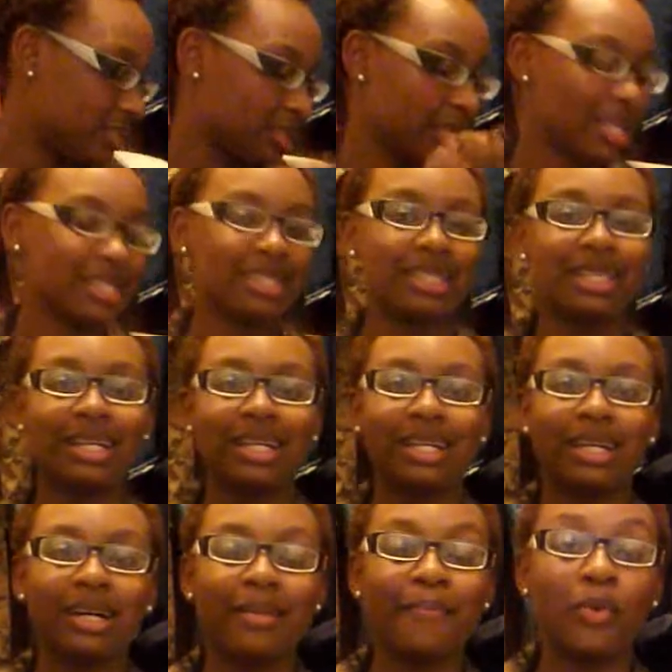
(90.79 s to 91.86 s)
is the
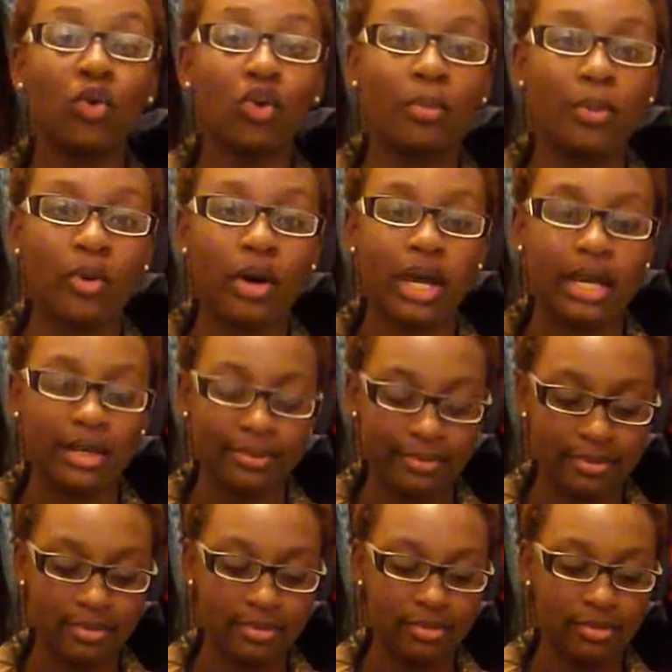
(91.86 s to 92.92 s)
pool boy
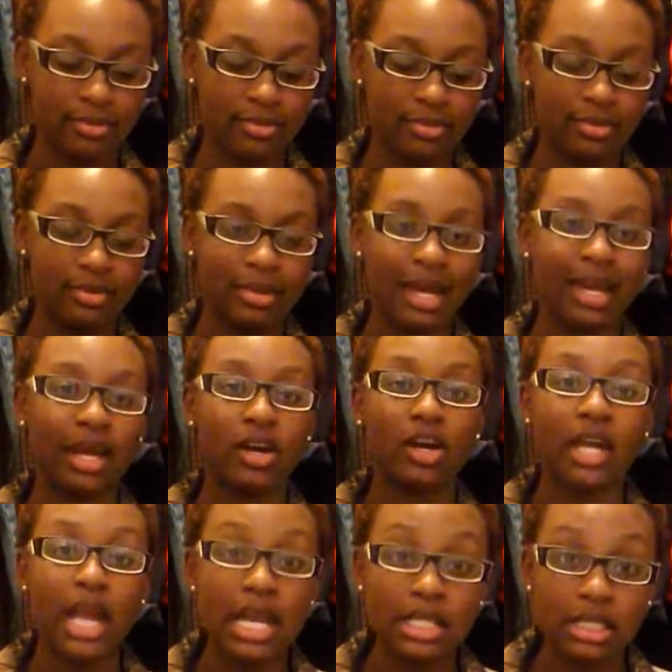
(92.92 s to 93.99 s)
that I
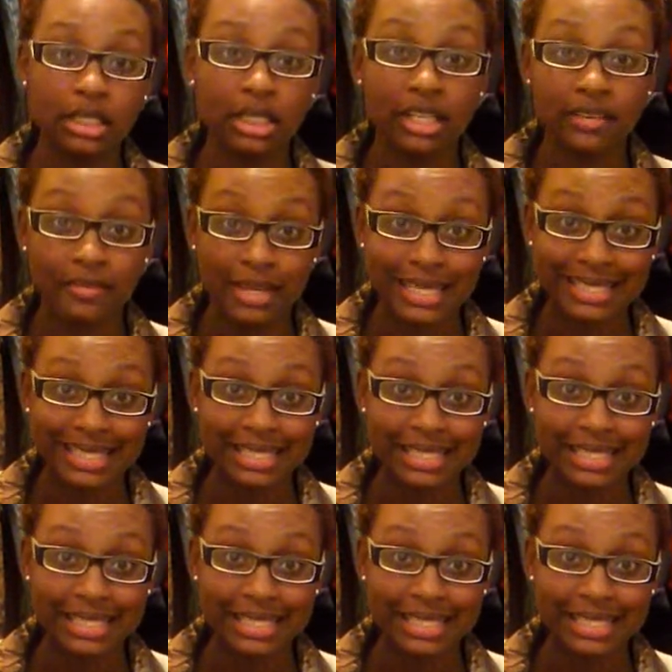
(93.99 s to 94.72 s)
occasionally give kisses.